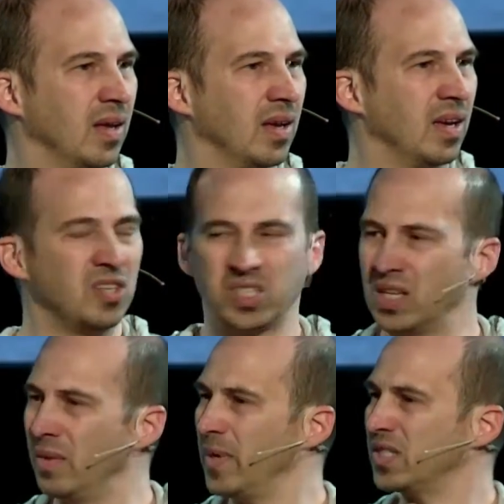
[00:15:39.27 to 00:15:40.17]
And just in the
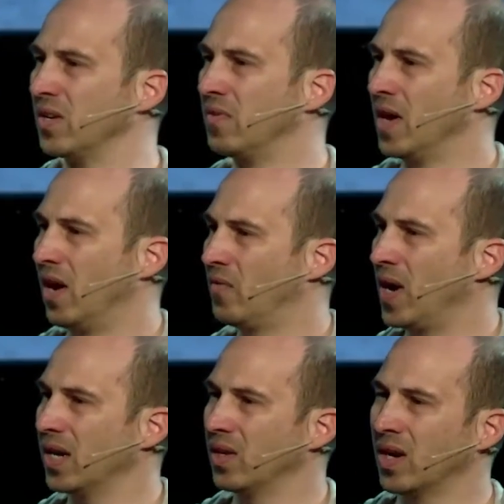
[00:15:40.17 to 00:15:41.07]
midst of
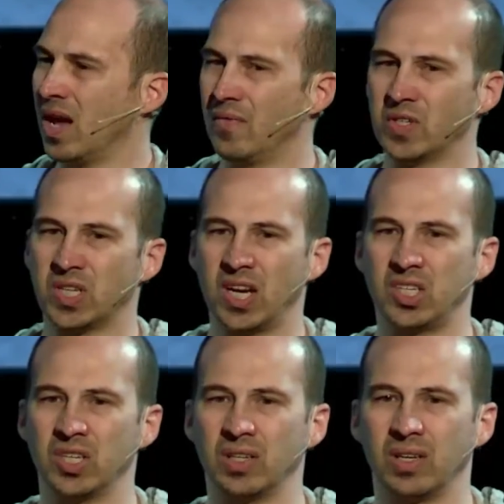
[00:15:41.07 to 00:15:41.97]
regular
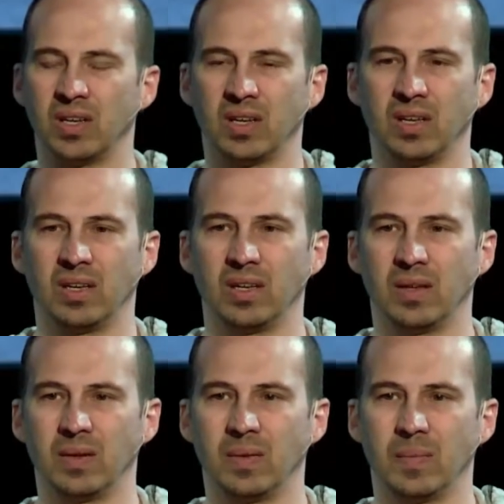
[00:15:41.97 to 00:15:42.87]
conversation,
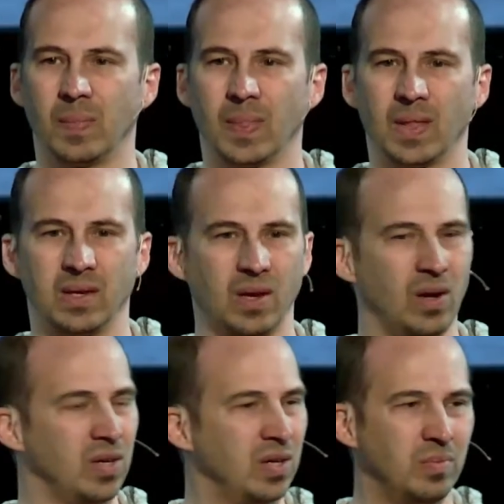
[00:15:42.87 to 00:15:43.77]
you know,
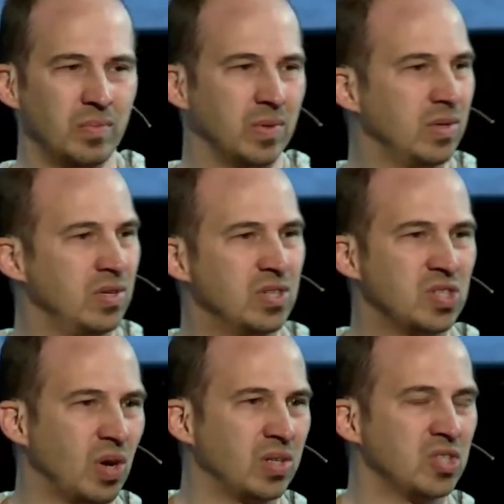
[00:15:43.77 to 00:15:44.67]
you just
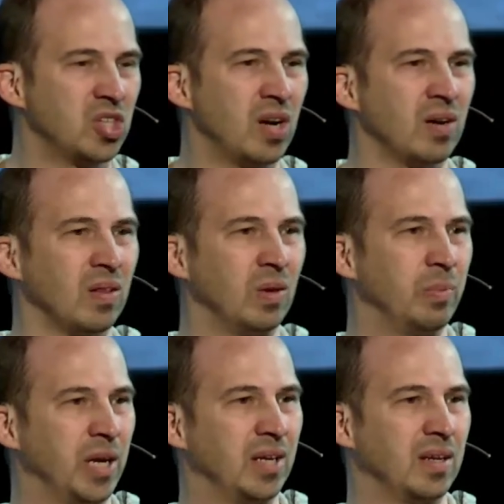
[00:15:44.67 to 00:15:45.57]
start to share a little
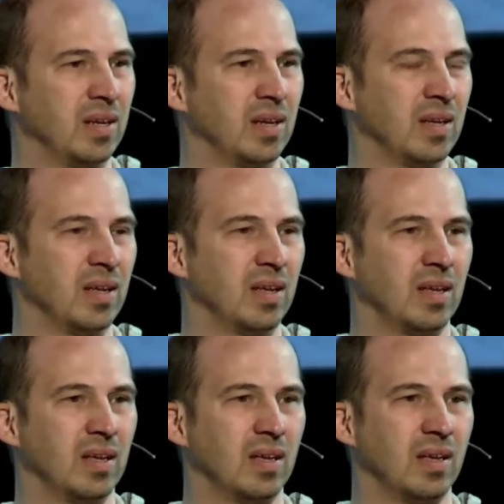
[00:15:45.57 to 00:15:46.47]
bit.
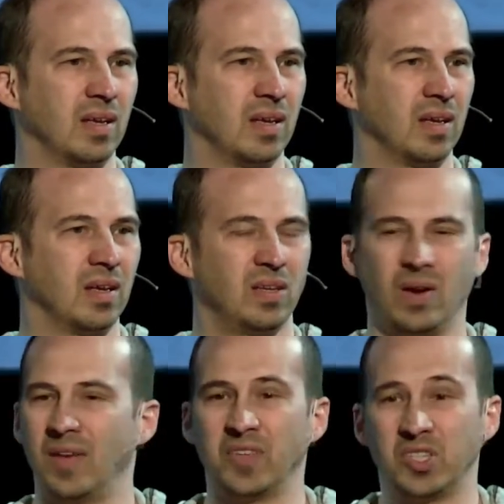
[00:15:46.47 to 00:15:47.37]
You don't
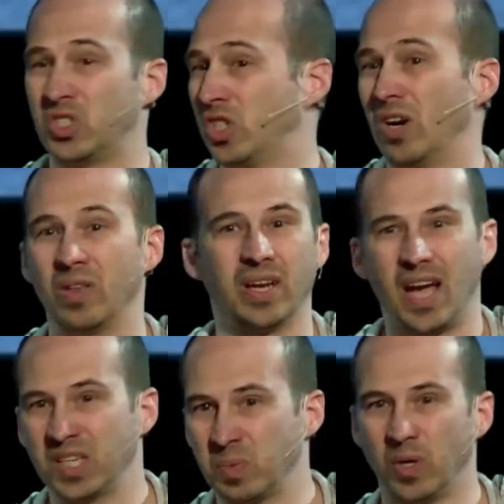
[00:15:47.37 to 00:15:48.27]
have to share the
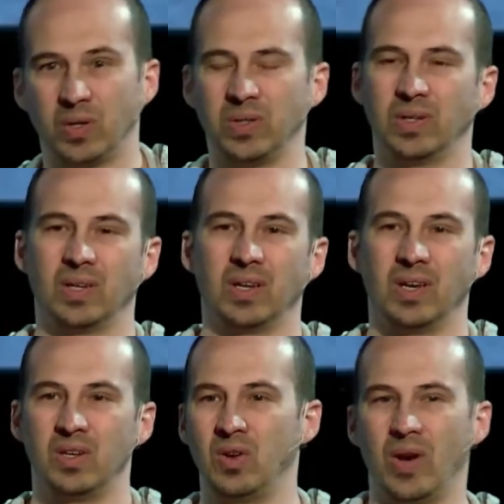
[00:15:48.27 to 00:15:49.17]
gospel.
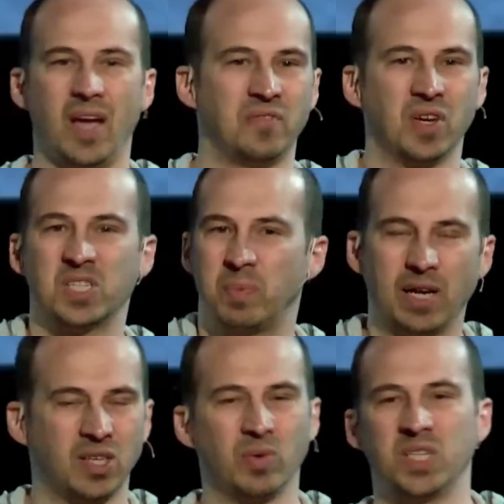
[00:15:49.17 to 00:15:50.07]
You don't have to
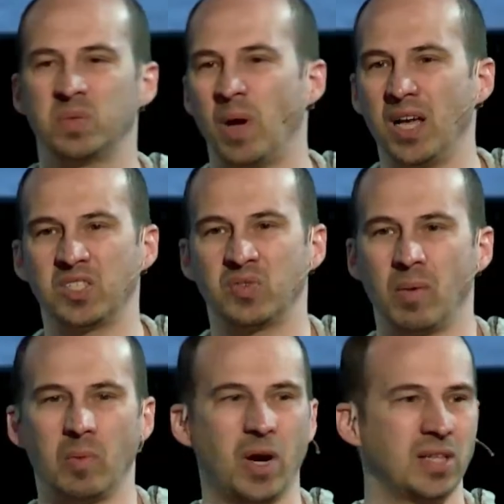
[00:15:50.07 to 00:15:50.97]
expect a response from
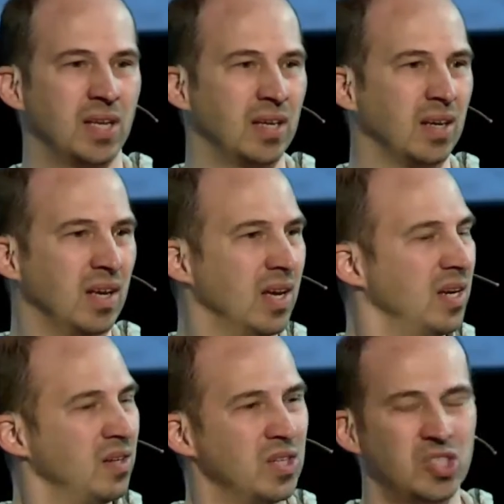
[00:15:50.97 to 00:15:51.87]
them right then.
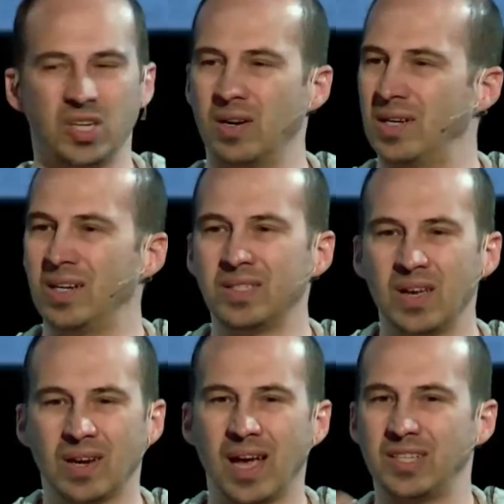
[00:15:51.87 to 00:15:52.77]
You're just sharing, here's how
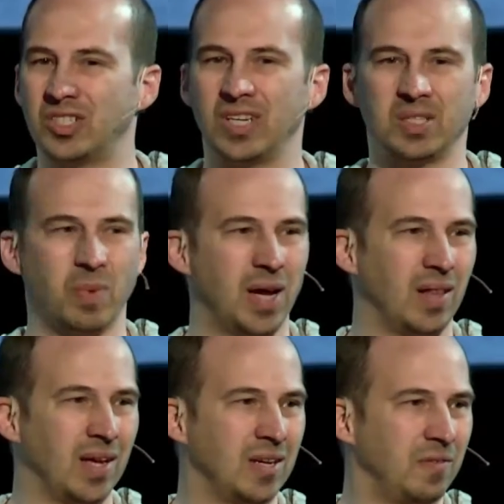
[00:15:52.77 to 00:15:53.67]
God's changed my
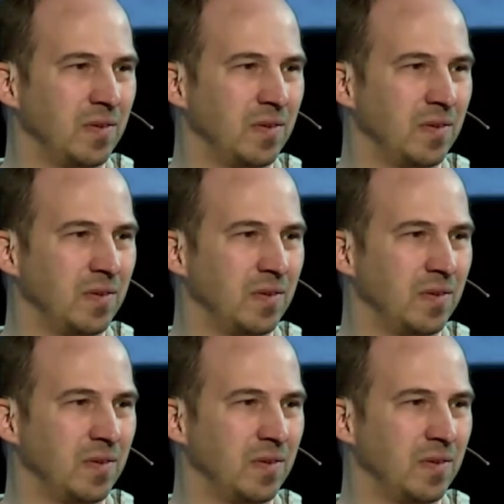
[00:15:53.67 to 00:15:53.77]
life.